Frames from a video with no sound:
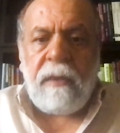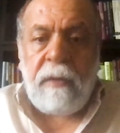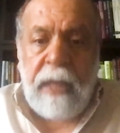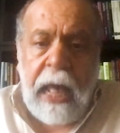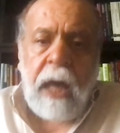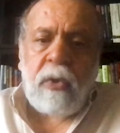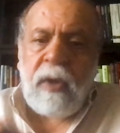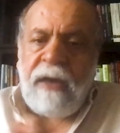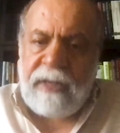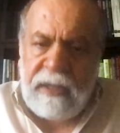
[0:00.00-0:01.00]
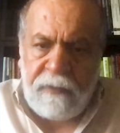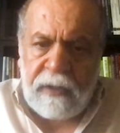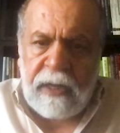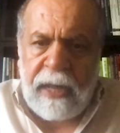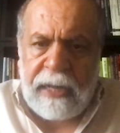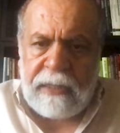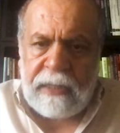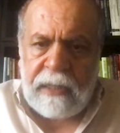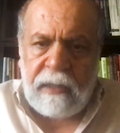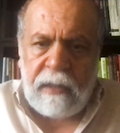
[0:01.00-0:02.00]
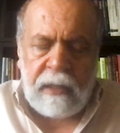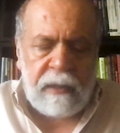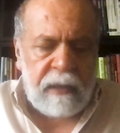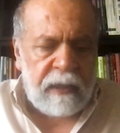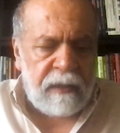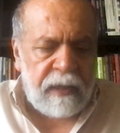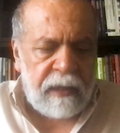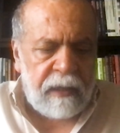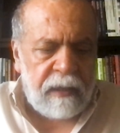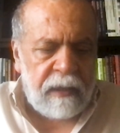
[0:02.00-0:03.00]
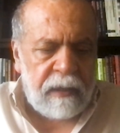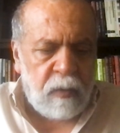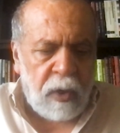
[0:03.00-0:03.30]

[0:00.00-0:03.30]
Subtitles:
Now you have a different guy in